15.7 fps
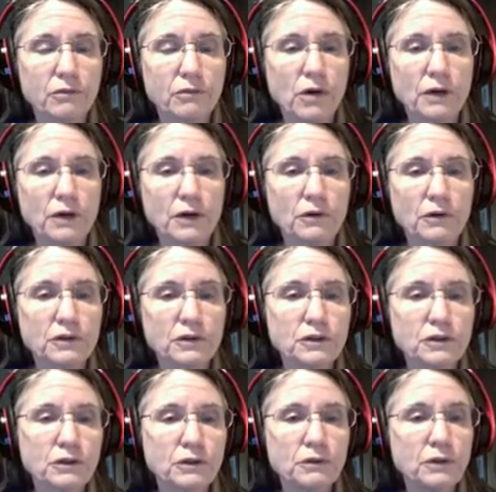one or
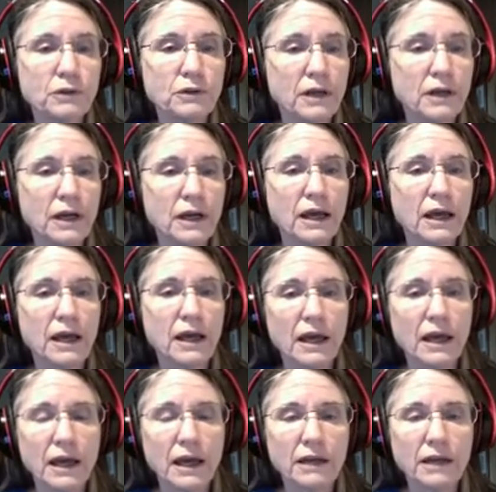two,
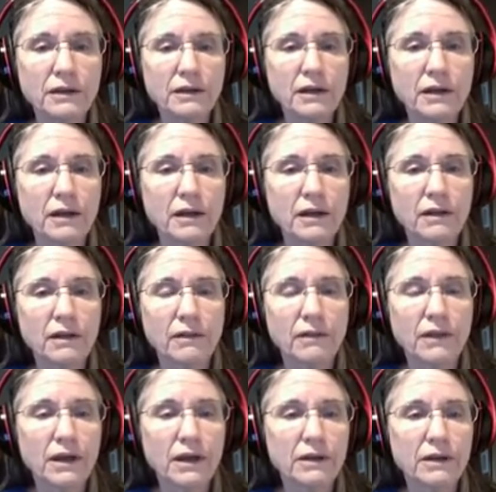and
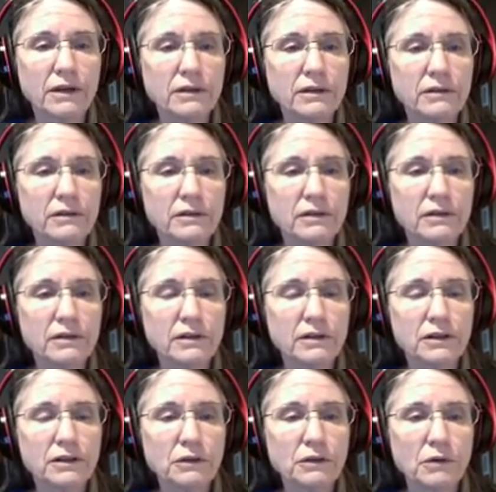then
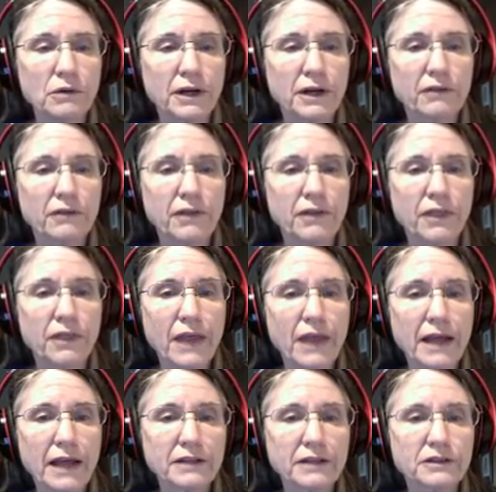you are given
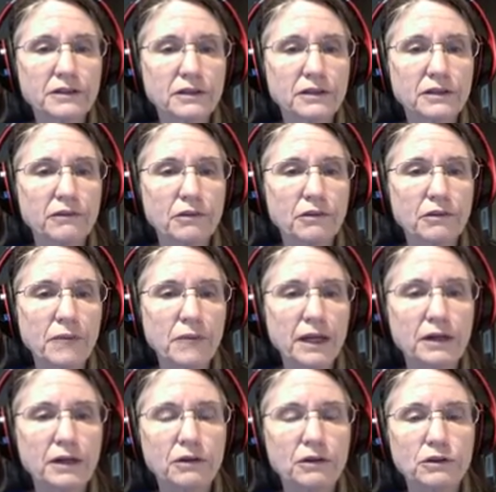thanks for
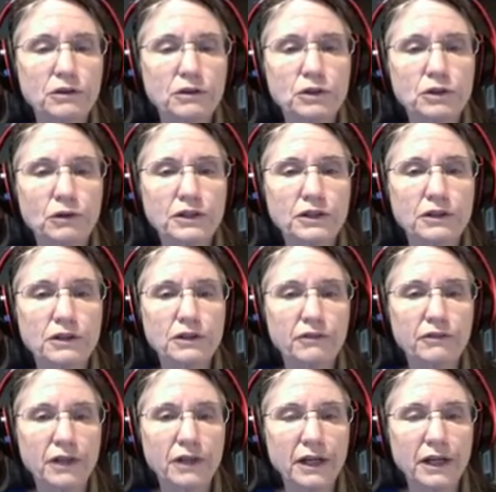making your choice of
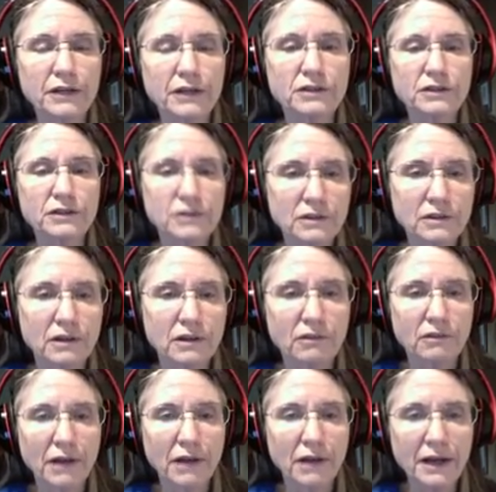Linux
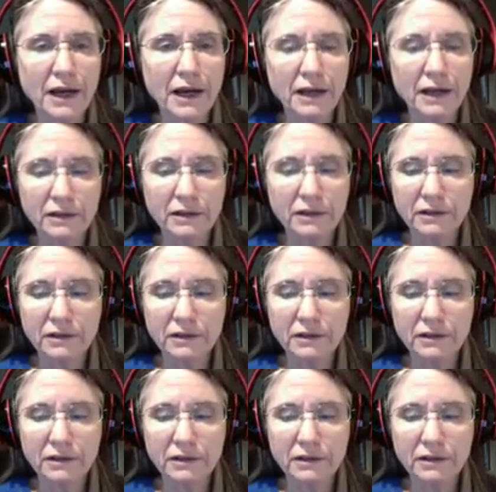Red Hat.